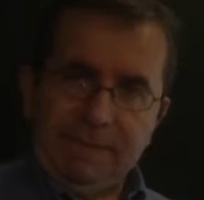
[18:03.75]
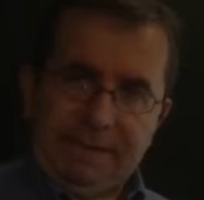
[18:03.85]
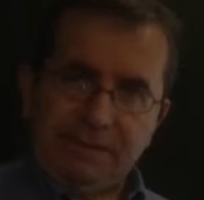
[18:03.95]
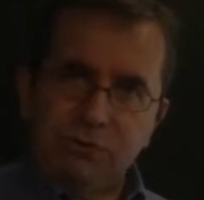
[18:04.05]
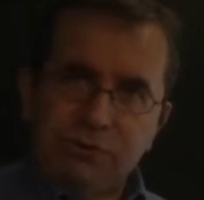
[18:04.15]

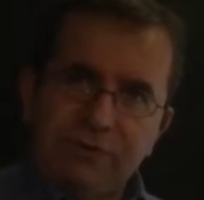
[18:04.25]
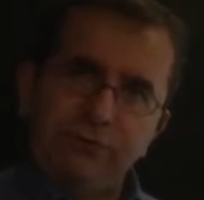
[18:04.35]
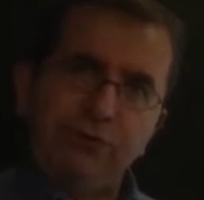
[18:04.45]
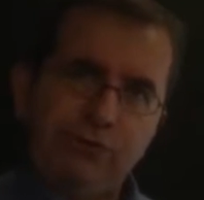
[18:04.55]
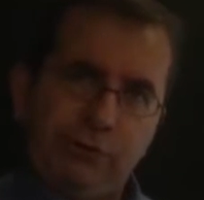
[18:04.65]
there are two
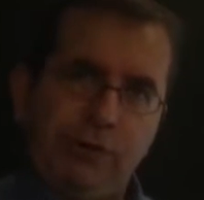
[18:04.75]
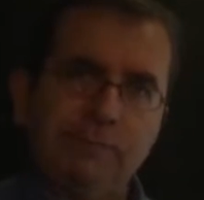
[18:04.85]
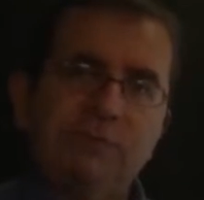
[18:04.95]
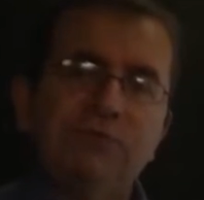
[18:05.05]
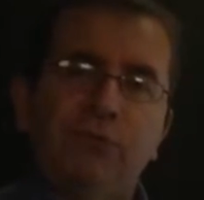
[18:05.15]
different
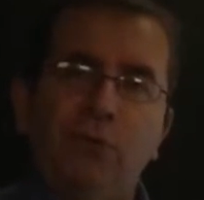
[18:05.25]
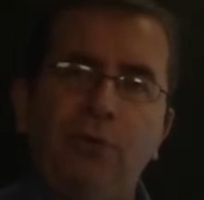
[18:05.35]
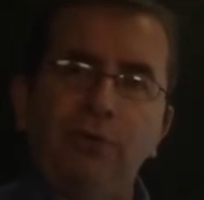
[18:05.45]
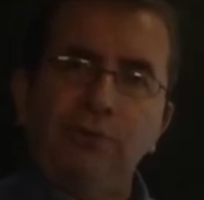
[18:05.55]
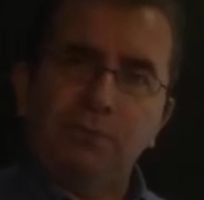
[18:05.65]
terms
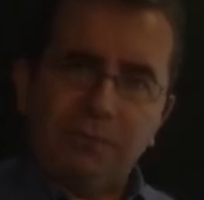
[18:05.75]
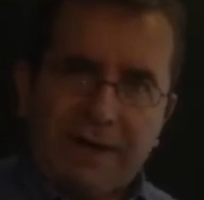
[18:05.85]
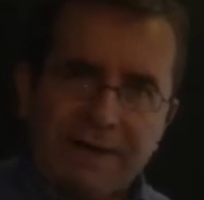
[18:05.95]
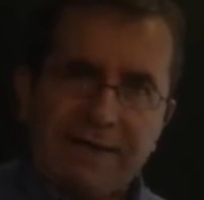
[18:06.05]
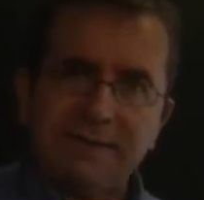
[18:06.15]
for
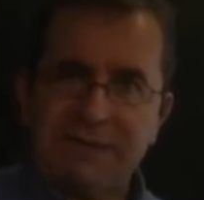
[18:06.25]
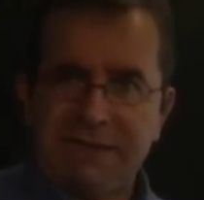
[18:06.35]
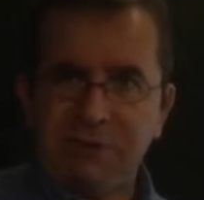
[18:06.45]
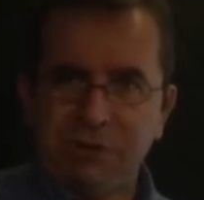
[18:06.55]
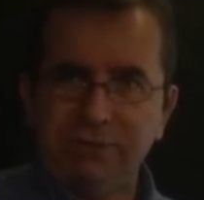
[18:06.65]
products
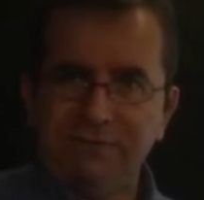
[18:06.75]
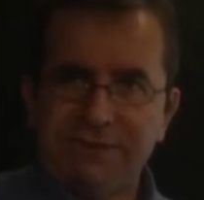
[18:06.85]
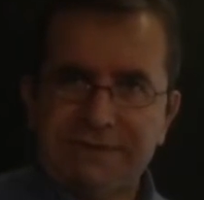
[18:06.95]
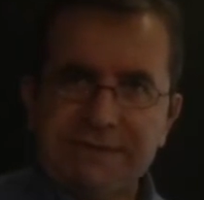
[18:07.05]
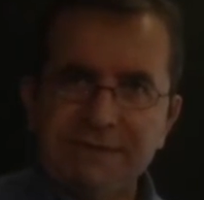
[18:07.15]
and
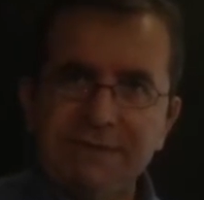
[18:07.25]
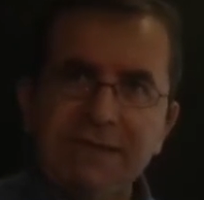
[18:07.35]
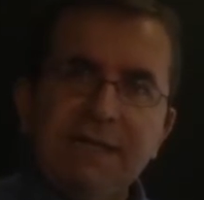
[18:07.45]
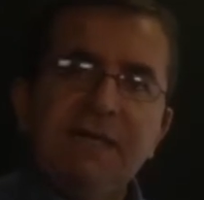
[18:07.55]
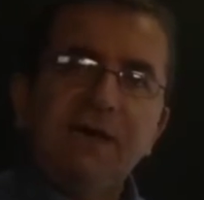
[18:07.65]
services.
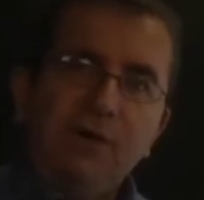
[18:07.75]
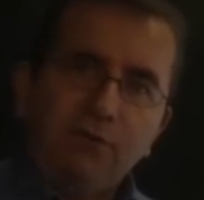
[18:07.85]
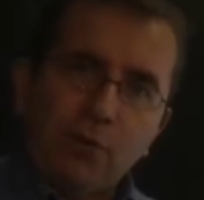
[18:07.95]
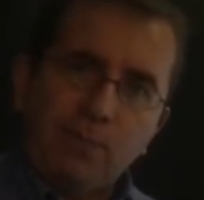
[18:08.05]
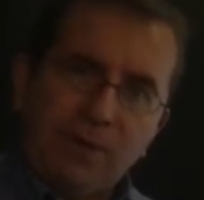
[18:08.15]

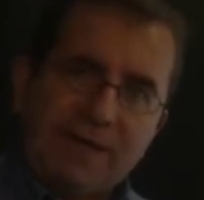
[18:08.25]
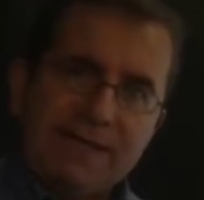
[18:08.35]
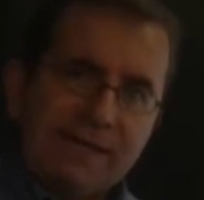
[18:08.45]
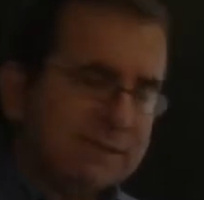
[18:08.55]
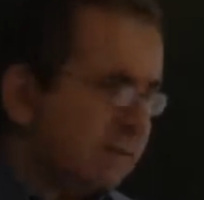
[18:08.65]
For
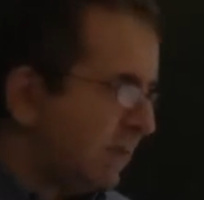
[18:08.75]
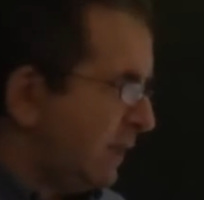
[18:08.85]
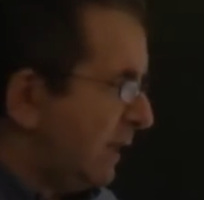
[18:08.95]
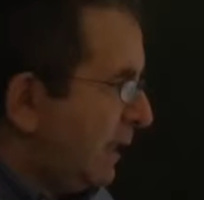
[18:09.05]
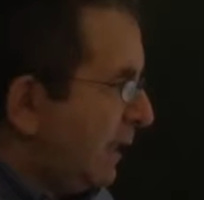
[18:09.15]
products,
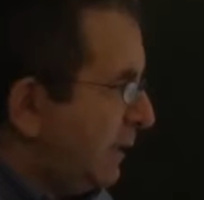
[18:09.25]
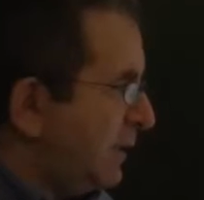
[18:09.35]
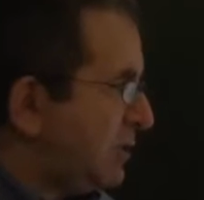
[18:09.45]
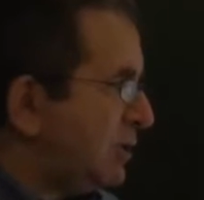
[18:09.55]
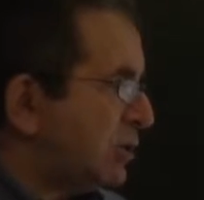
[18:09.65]

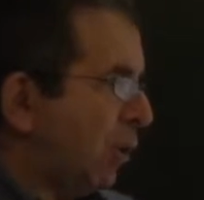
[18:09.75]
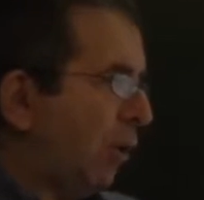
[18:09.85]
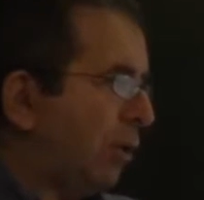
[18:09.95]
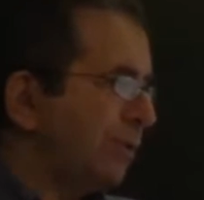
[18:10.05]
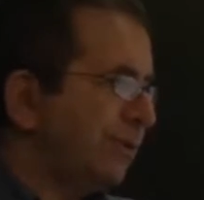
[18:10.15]
this is
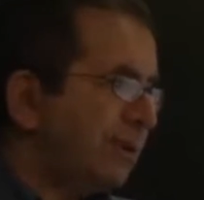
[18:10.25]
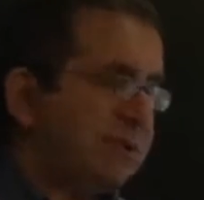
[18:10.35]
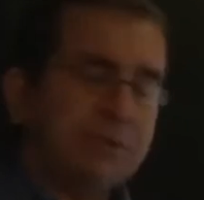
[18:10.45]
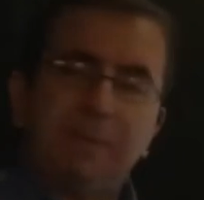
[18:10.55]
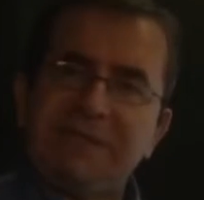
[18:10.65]
called
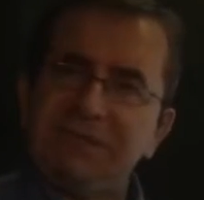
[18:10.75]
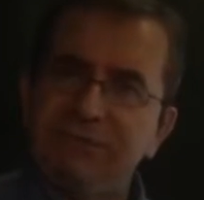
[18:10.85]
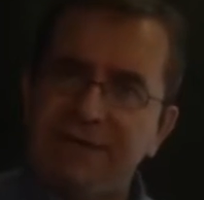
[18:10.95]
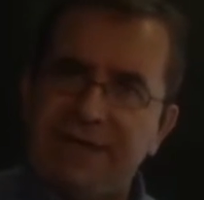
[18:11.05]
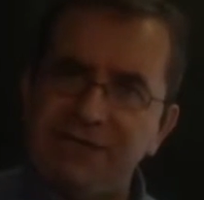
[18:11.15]

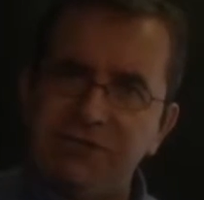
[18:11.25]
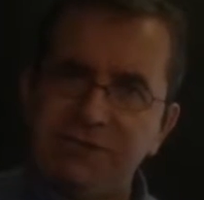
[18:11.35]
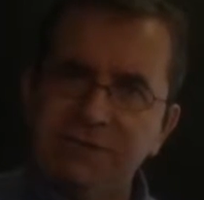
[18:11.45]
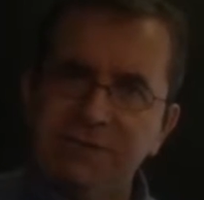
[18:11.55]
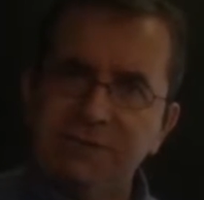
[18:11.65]

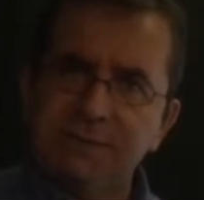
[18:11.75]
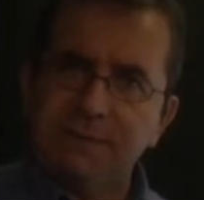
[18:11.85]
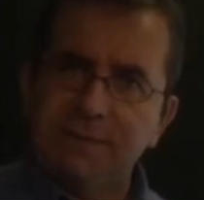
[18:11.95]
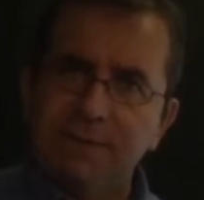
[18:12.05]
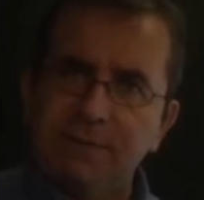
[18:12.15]
specifications.
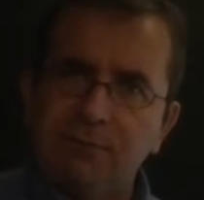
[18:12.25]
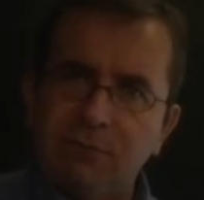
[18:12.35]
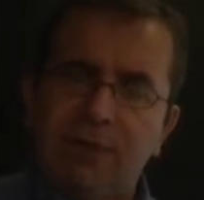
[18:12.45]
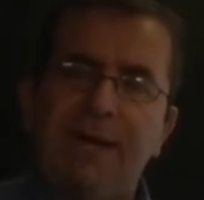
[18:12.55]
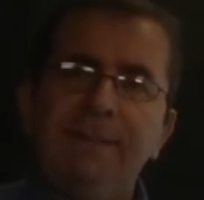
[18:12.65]

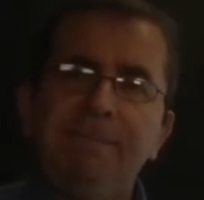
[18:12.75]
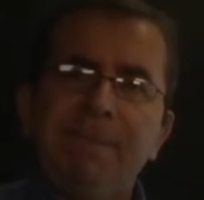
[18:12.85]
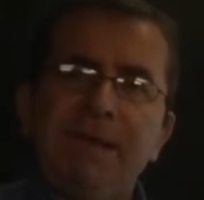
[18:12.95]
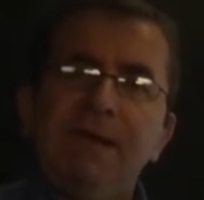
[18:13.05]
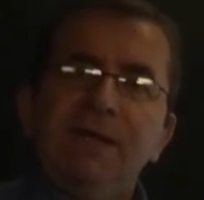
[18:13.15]
Okay,
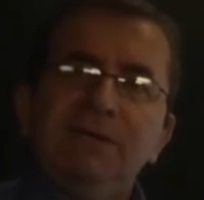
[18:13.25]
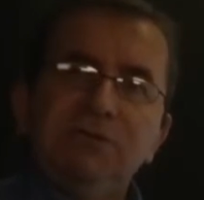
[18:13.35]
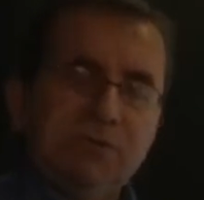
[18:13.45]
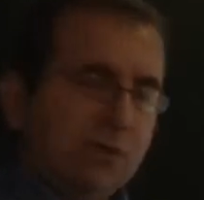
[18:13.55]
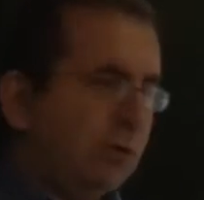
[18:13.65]

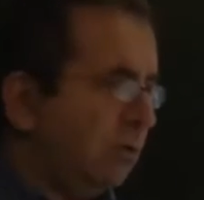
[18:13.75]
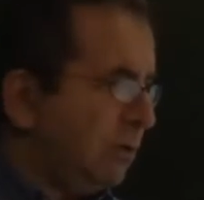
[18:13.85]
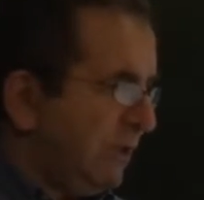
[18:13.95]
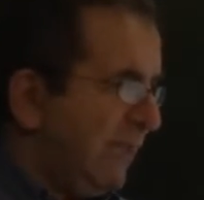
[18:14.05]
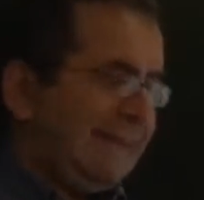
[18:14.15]
so a
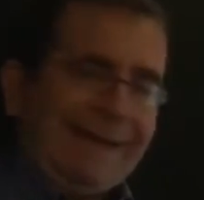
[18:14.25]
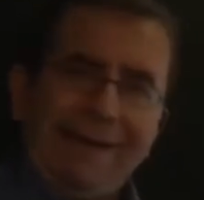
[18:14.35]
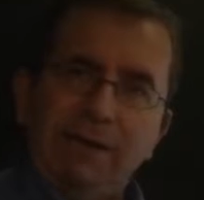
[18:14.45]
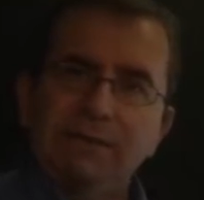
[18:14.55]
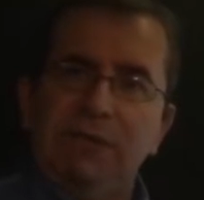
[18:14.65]

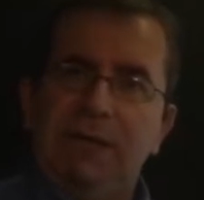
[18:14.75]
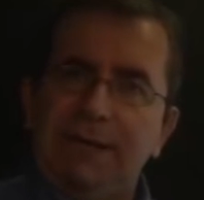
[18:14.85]
detailed